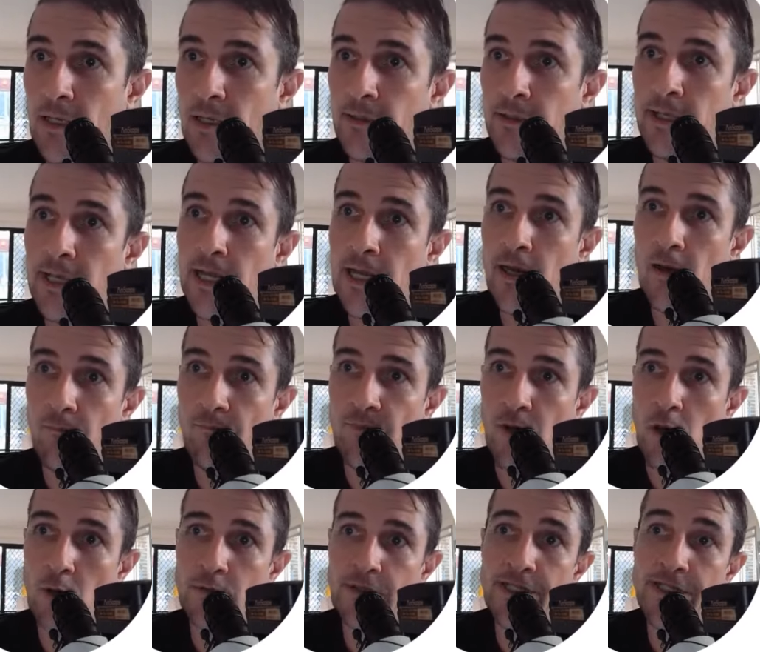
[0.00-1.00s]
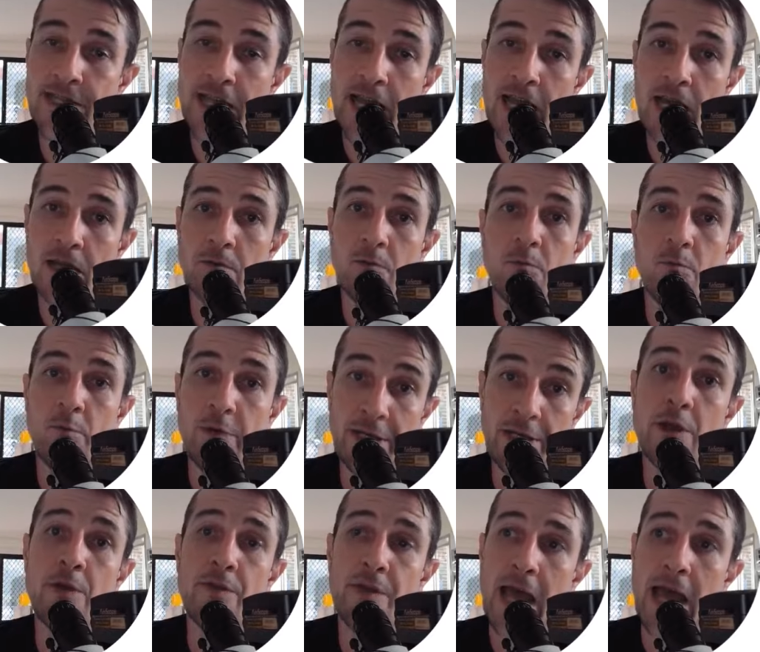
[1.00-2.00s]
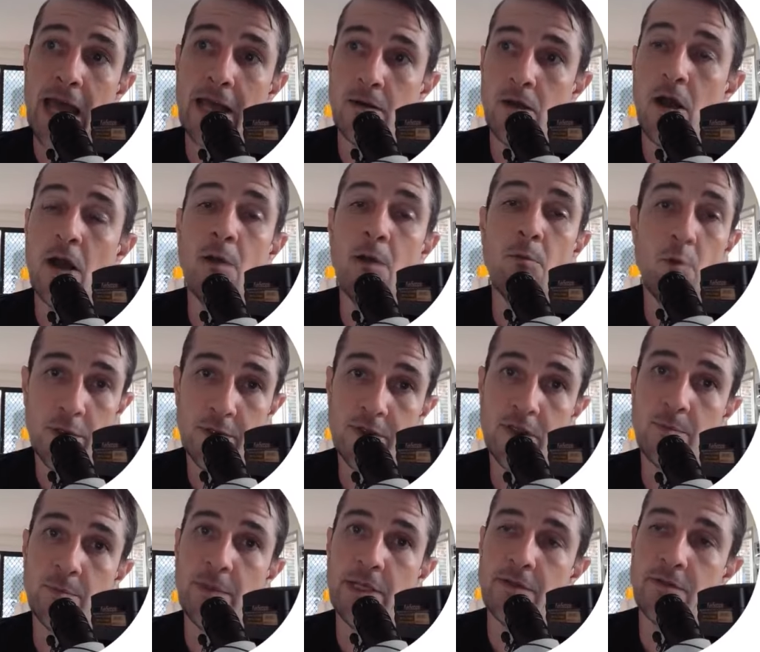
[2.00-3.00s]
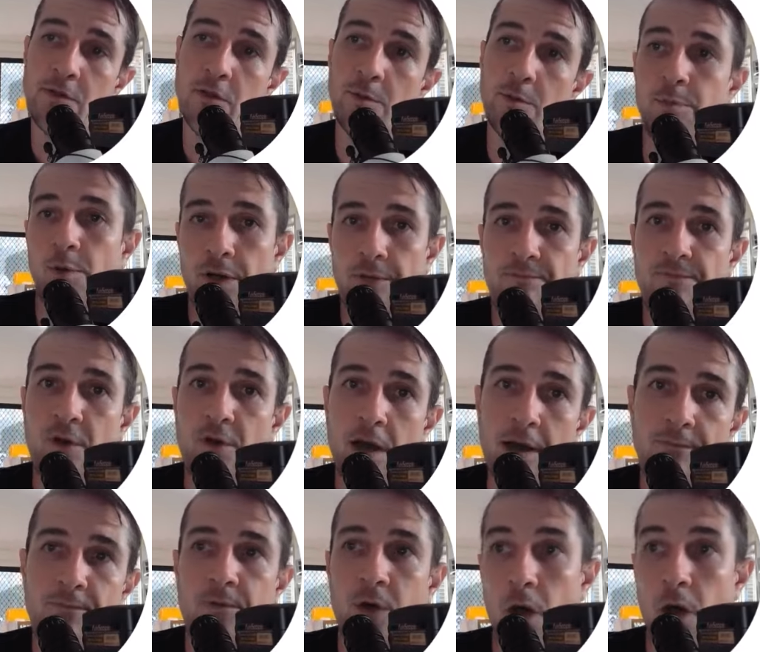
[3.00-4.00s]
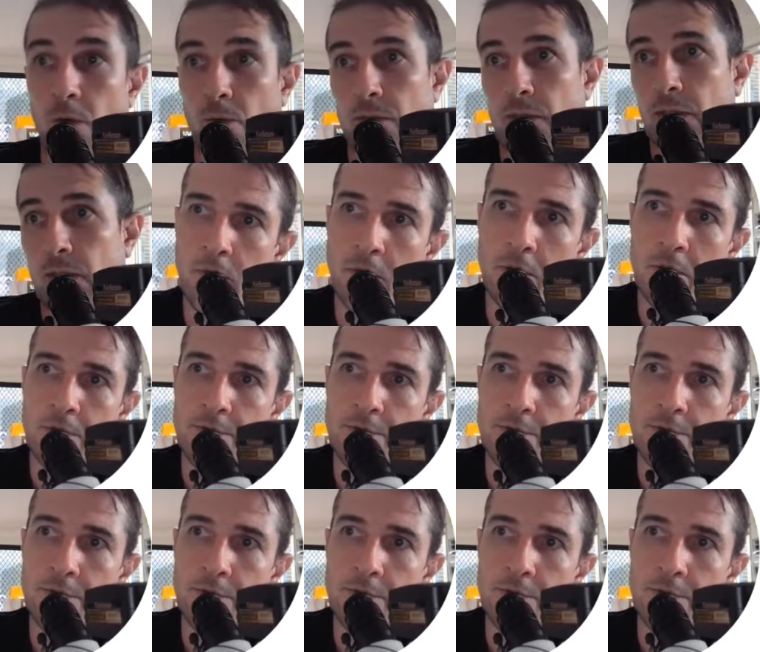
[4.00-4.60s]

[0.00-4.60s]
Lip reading: Now, voltage out, we know that. I want it to be 2.5 volts.